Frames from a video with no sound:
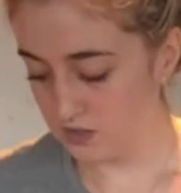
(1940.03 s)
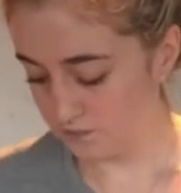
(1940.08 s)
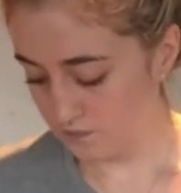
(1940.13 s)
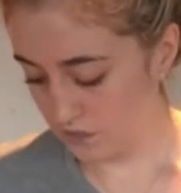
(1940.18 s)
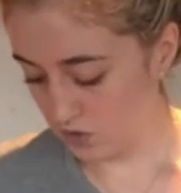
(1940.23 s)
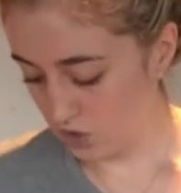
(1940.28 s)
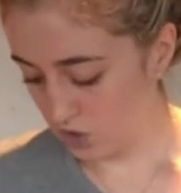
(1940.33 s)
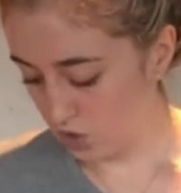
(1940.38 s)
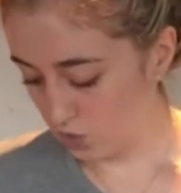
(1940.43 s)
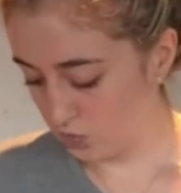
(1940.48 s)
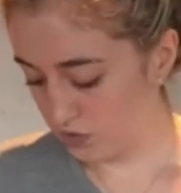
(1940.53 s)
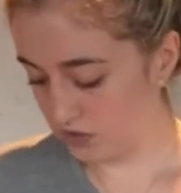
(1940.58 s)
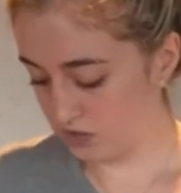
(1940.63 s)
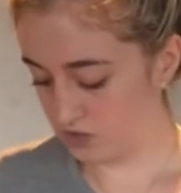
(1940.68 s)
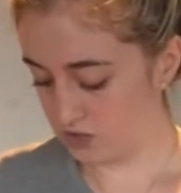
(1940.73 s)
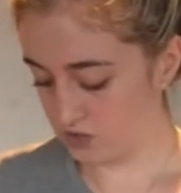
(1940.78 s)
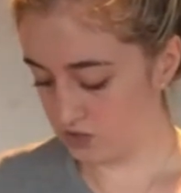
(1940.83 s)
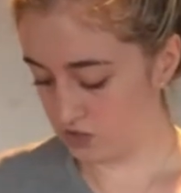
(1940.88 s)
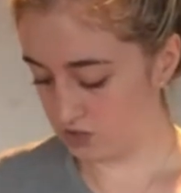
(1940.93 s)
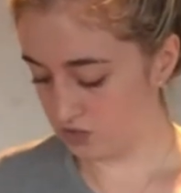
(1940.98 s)
All we're
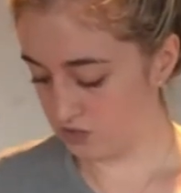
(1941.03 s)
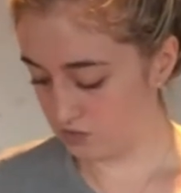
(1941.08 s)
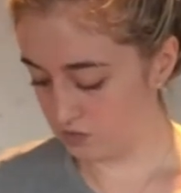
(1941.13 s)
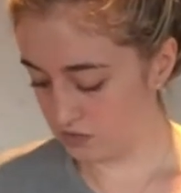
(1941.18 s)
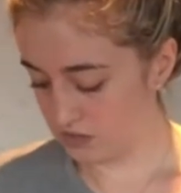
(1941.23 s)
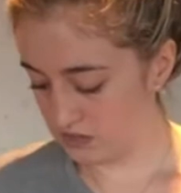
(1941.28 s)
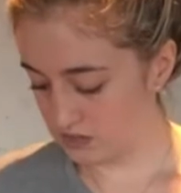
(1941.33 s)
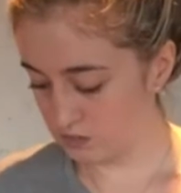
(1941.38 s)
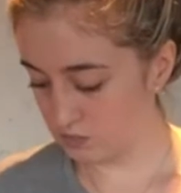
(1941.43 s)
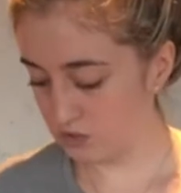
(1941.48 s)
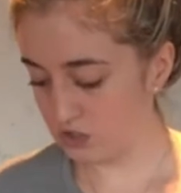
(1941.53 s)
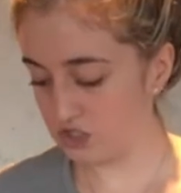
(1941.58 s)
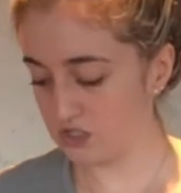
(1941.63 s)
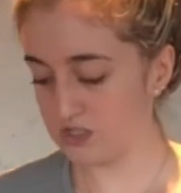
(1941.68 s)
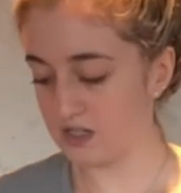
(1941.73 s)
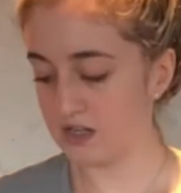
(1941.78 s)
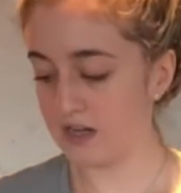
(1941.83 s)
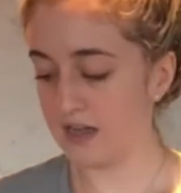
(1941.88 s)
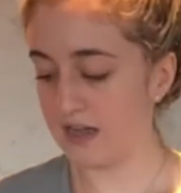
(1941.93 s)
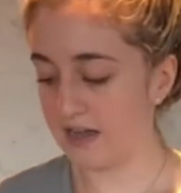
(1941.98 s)
going to do is we're just
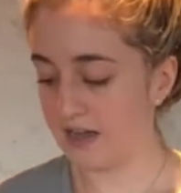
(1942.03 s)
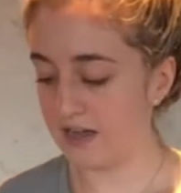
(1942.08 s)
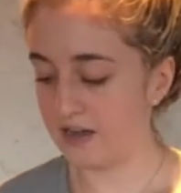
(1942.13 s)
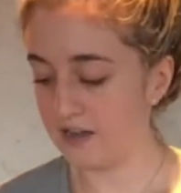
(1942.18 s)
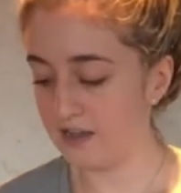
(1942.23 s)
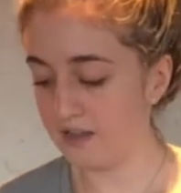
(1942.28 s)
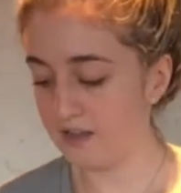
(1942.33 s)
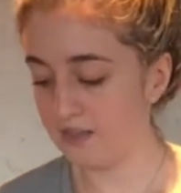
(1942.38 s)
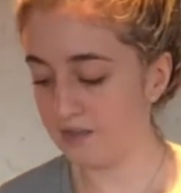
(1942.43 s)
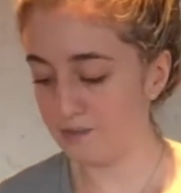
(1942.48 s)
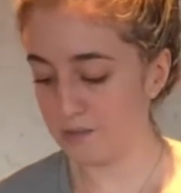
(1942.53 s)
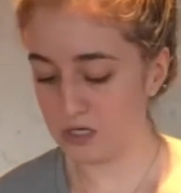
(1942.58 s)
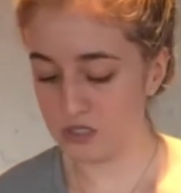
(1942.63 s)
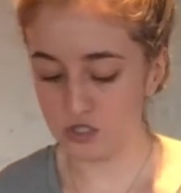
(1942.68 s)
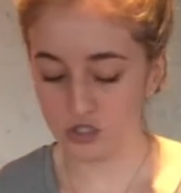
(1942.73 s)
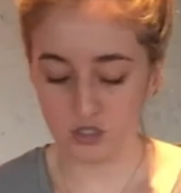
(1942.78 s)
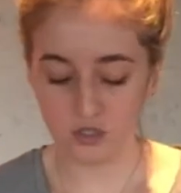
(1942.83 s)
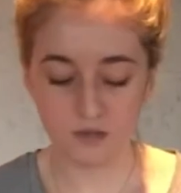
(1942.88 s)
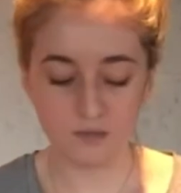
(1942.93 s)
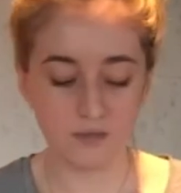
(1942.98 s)
going to add in the
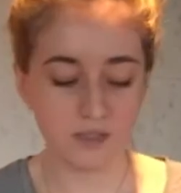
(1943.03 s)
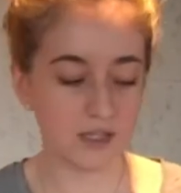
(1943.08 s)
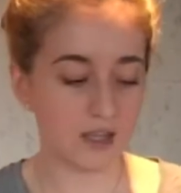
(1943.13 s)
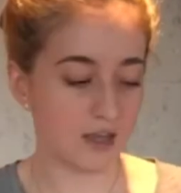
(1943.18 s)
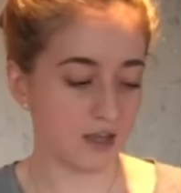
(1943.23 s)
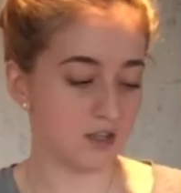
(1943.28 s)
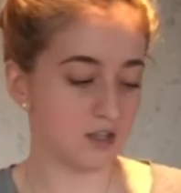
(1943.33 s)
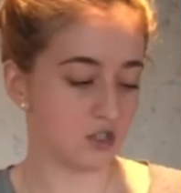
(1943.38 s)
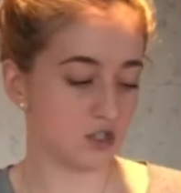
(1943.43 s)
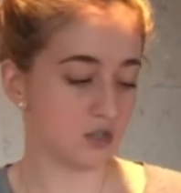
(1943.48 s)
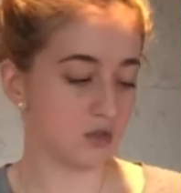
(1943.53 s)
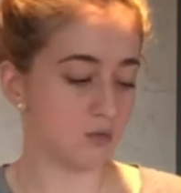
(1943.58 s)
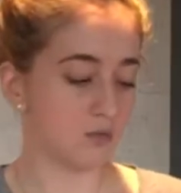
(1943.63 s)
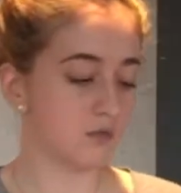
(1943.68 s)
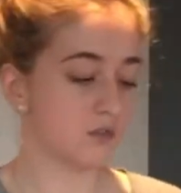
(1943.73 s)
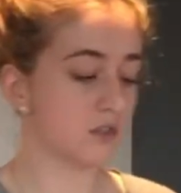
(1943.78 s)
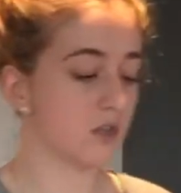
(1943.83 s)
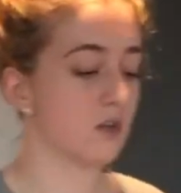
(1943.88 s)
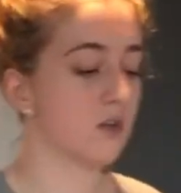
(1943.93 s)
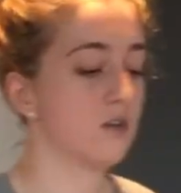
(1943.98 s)
mushrooms into the
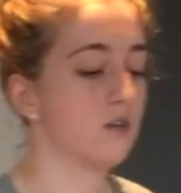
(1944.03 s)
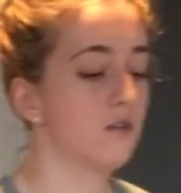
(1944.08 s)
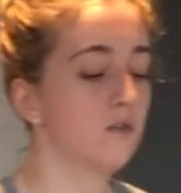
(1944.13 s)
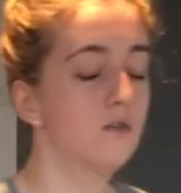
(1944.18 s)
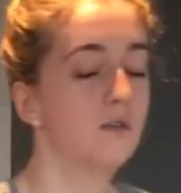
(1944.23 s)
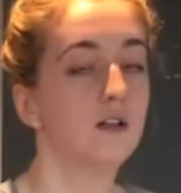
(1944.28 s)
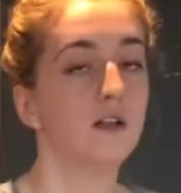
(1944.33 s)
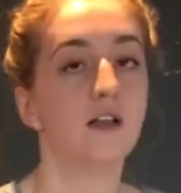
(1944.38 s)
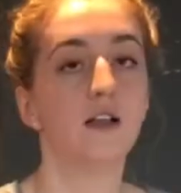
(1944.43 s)
risotto,